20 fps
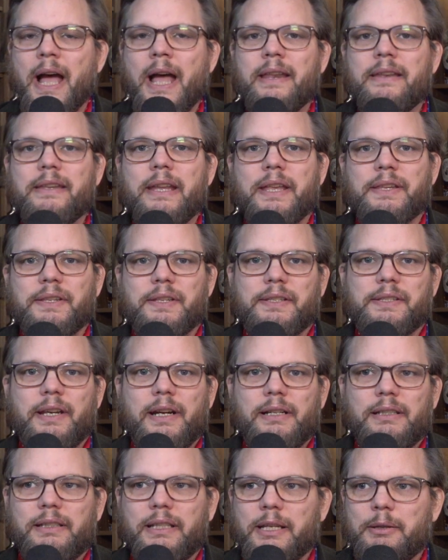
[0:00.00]

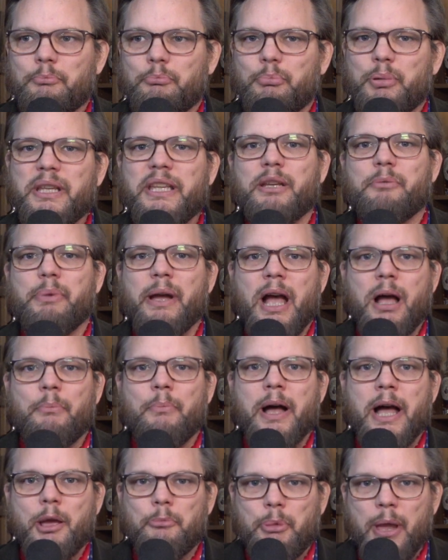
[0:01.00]
necessarily be about
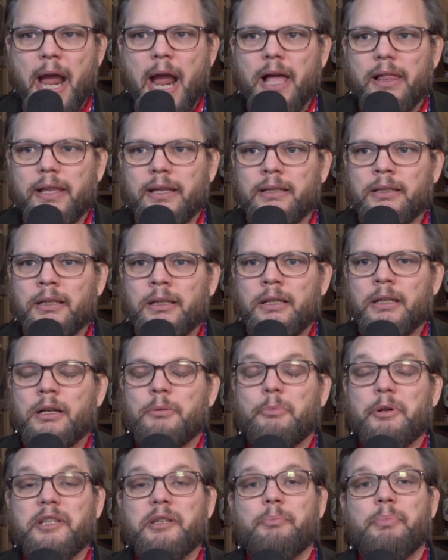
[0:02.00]
my palate,
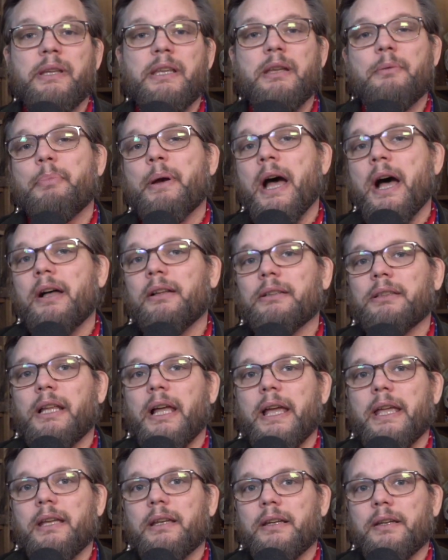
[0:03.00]
but to be about
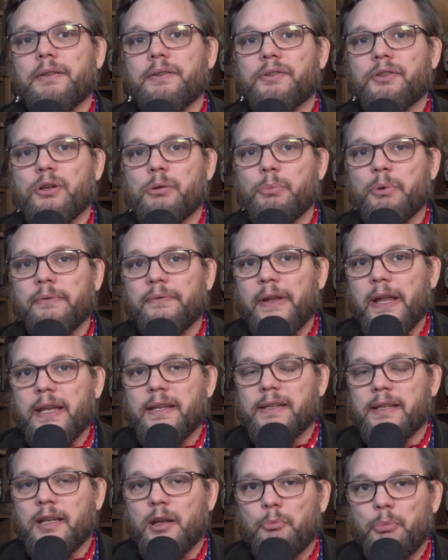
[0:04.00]
like consumer
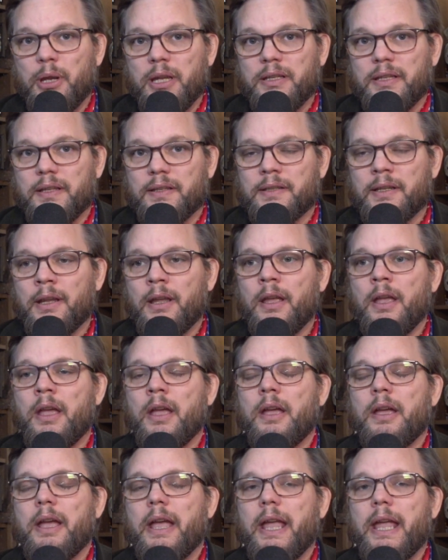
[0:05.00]
facing opinions.
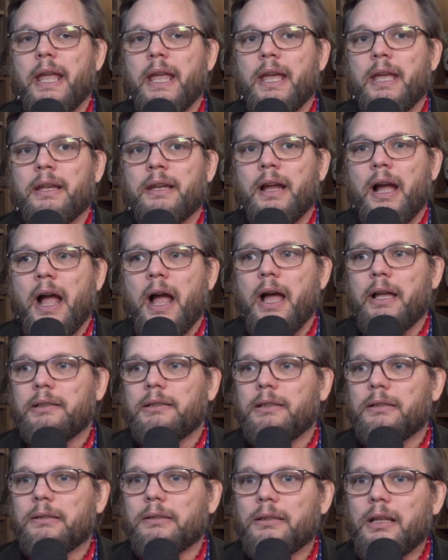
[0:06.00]
And
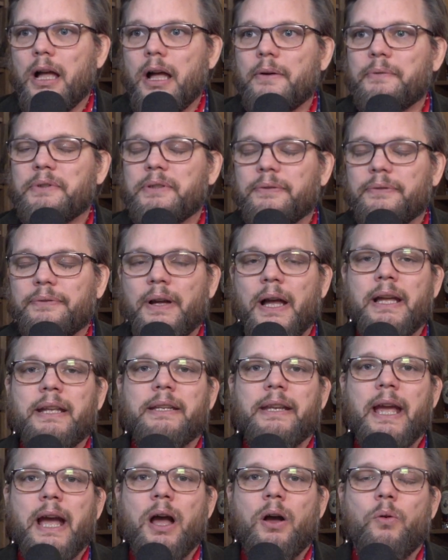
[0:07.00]
I'd love to
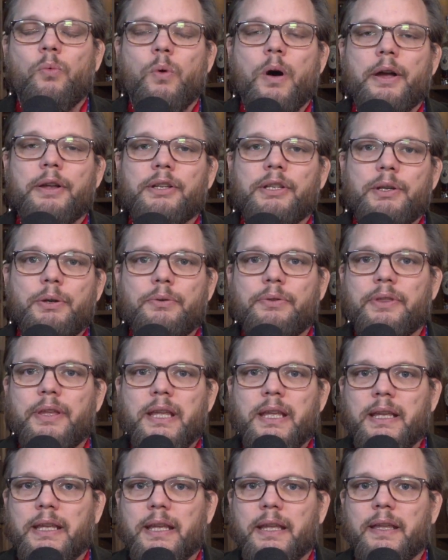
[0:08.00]
find out what you
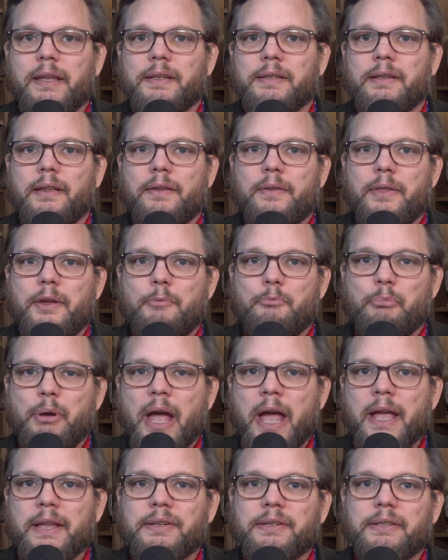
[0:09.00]
think is the
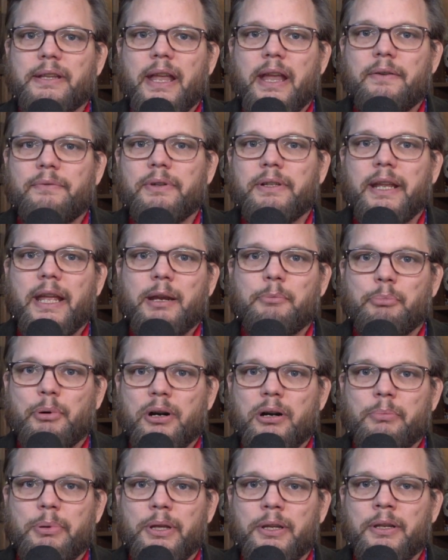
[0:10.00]
best everyday
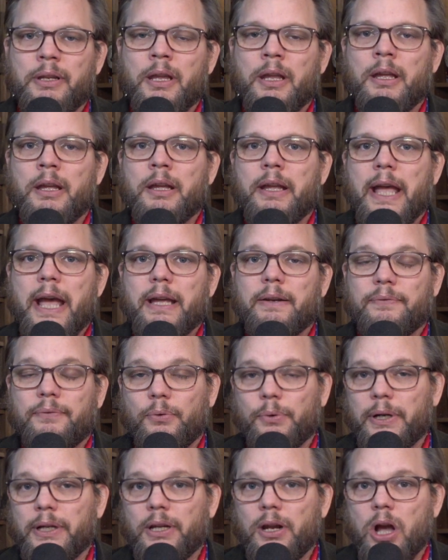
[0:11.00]
bourbon at
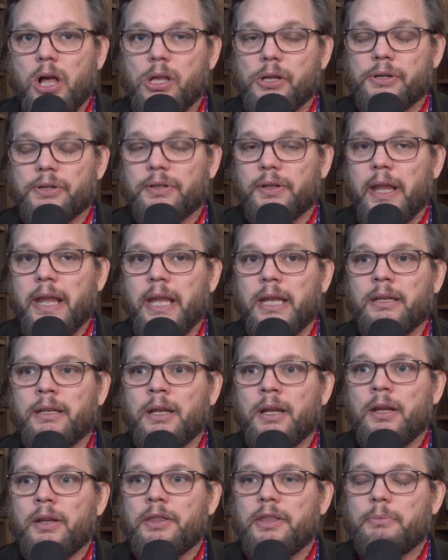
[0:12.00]
$40. And
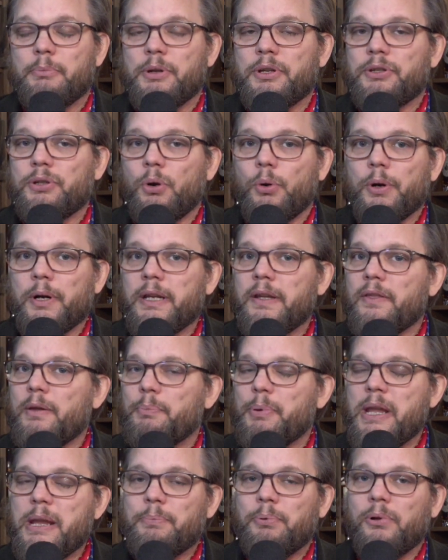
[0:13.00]
the majority of the
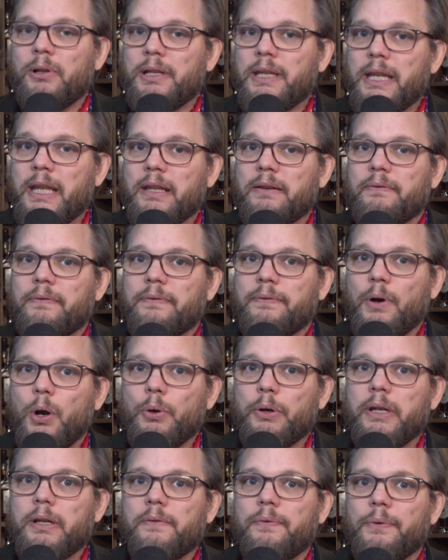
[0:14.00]
people, again,
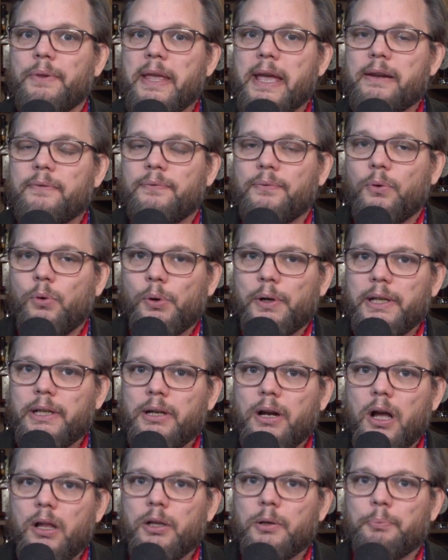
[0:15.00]
voted for that
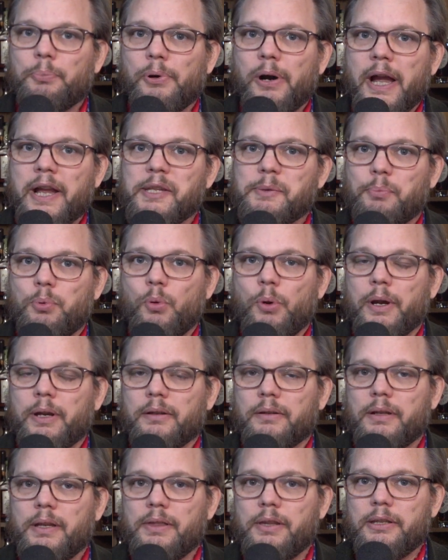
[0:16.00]
$40 price point
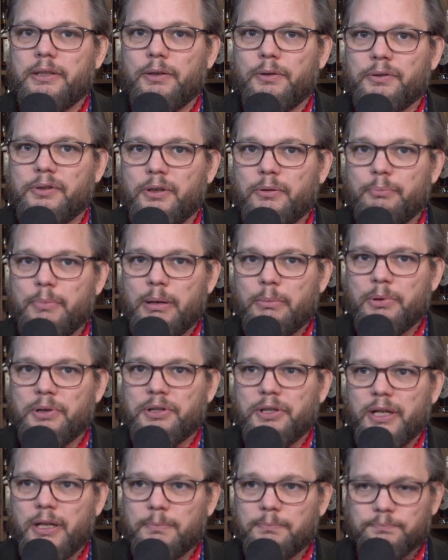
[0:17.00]
in the YouTube
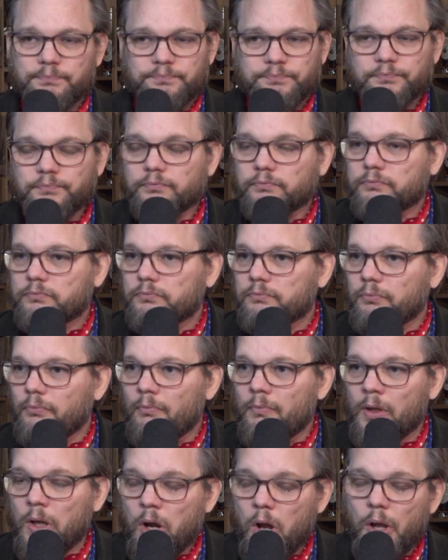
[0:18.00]
membership.
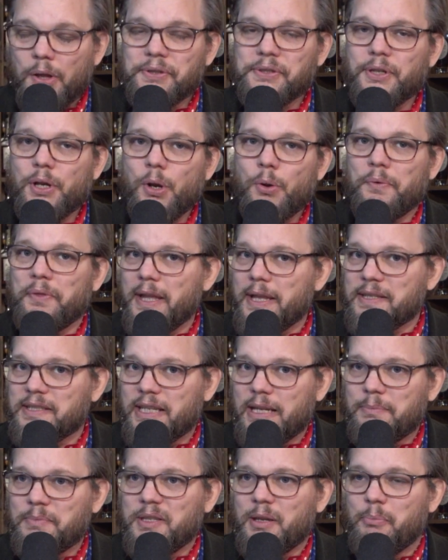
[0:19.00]
Also, that
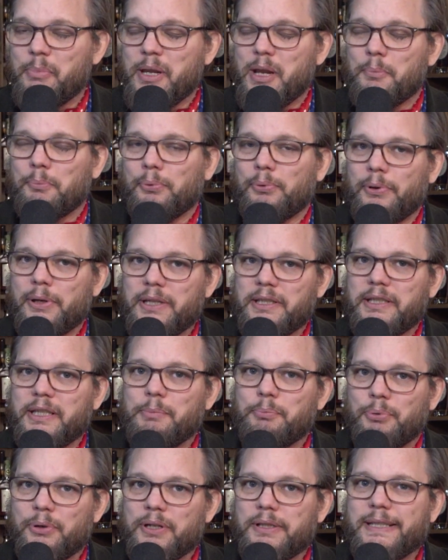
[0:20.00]
seems to be a pretty,
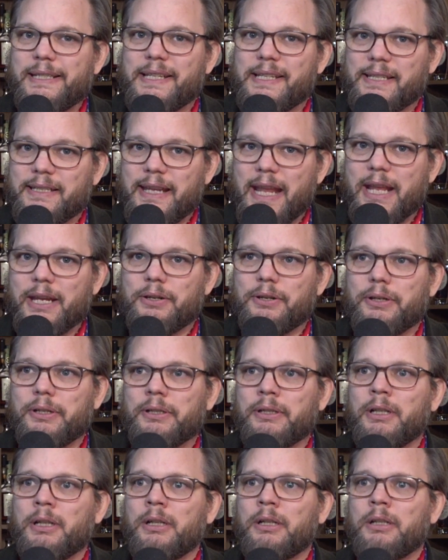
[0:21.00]
pretty standard